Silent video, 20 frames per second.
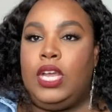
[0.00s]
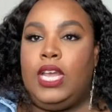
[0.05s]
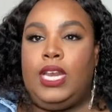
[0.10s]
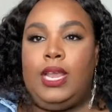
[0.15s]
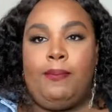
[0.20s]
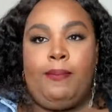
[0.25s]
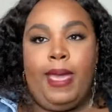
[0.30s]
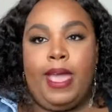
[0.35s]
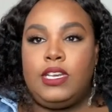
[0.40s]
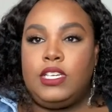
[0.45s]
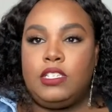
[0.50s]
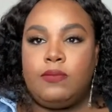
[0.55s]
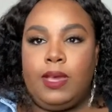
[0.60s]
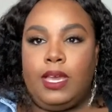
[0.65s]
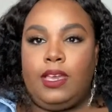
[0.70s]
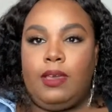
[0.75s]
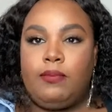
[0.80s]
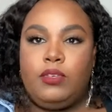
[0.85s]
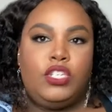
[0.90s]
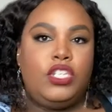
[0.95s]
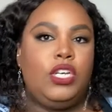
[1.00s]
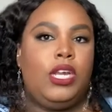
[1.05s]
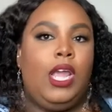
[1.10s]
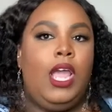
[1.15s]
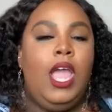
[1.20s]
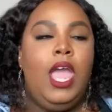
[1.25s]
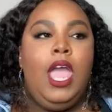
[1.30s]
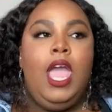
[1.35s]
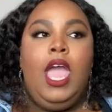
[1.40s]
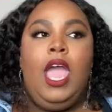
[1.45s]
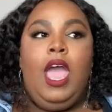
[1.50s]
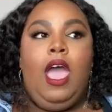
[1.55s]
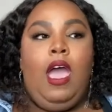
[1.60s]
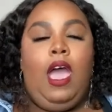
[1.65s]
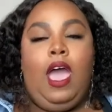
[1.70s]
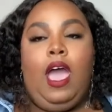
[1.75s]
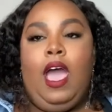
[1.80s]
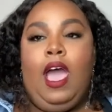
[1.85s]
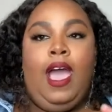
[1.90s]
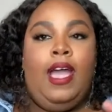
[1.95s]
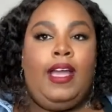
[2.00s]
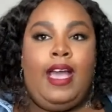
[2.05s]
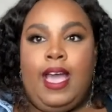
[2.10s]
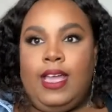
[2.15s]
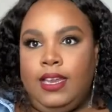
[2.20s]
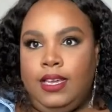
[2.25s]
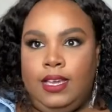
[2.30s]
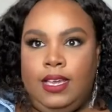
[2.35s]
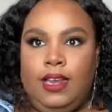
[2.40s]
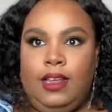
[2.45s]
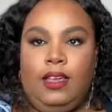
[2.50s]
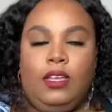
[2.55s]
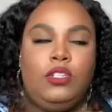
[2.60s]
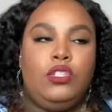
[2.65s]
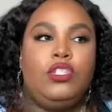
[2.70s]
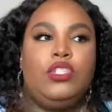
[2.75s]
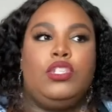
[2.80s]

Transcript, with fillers: and it matches my chemistry, I gotta get it.